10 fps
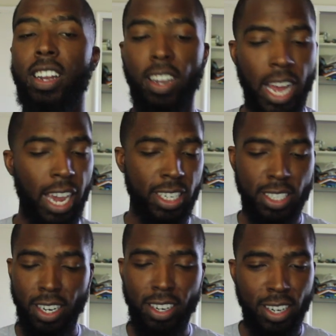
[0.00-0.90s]
like,
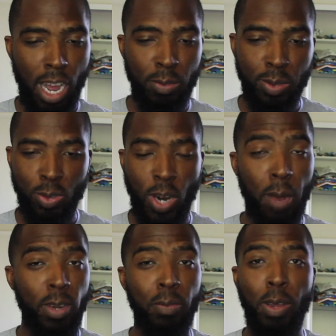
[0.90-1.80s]
share, comment,
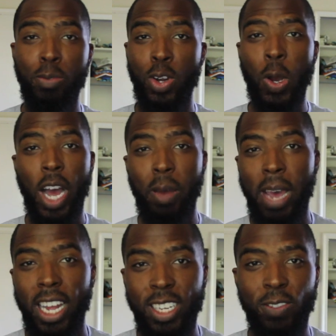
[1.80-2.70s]
subscribe. Let people know I am
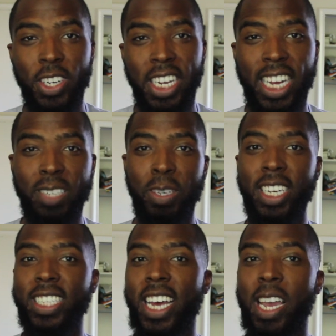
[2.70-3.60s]
out there for you guys,
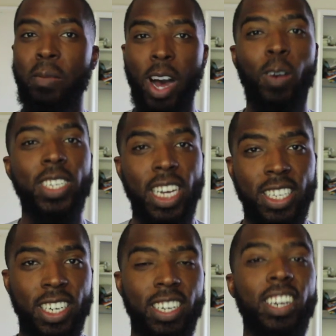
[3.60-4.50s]
because I am always
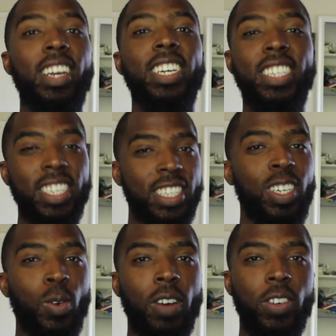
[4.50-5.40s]
out there getting a
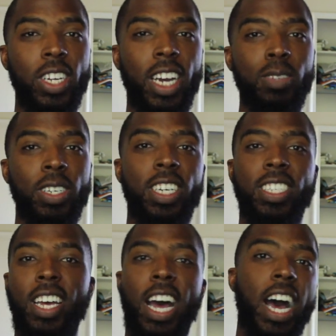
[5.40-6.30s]
good word for you guys,
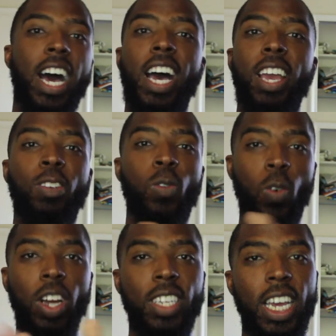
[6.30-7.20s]
because I
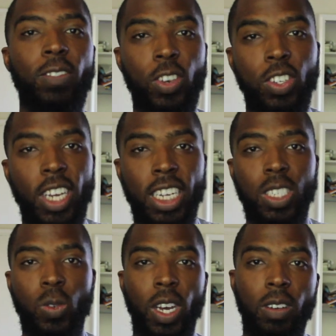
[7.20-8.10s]
want that for you guys
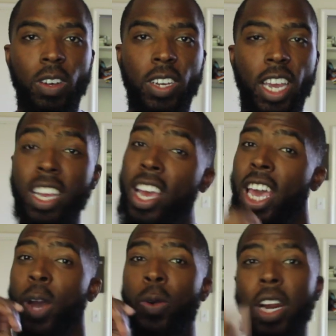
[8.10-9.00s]
as well, okay?
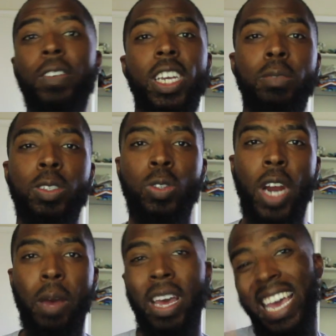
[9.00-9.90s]
And whenever you hit
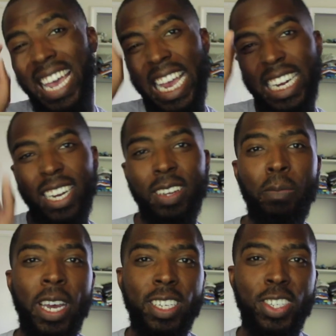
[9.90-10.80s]
subscribe, hit the little
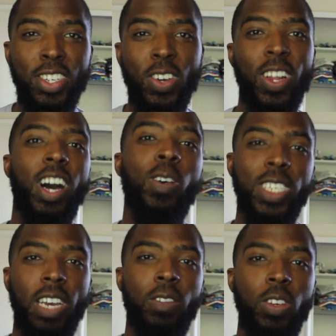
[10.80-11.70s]
bell so you know that I
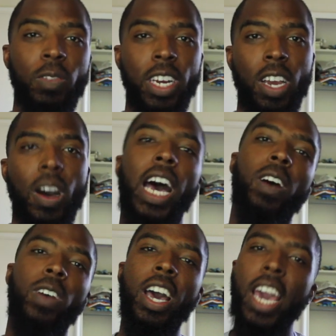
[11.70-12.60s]
always have a new video
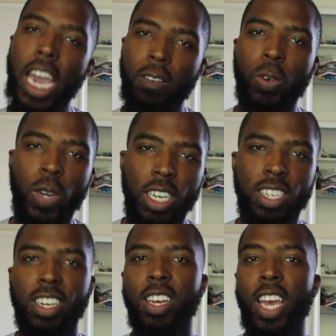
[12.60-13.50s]
out every
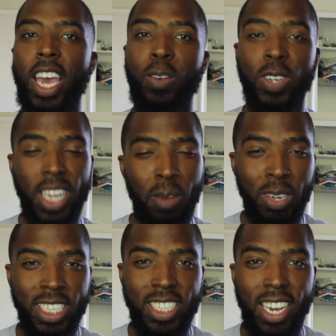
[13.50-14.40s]
week. And with that
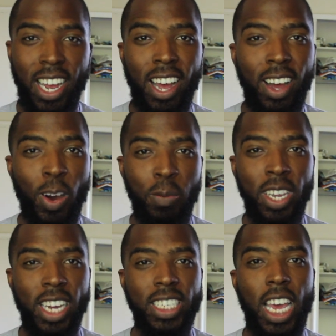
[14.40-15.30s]
being said, I hope you
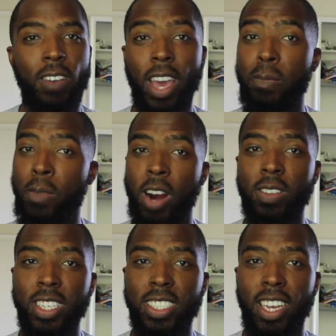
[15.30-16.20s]
guys have a
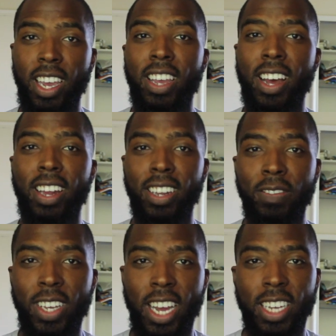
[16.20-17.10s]
marvelous day. I
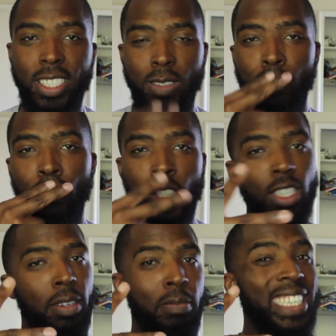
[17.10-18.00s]
love you guys.
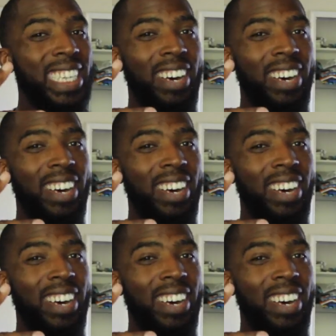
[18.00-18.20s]
Peace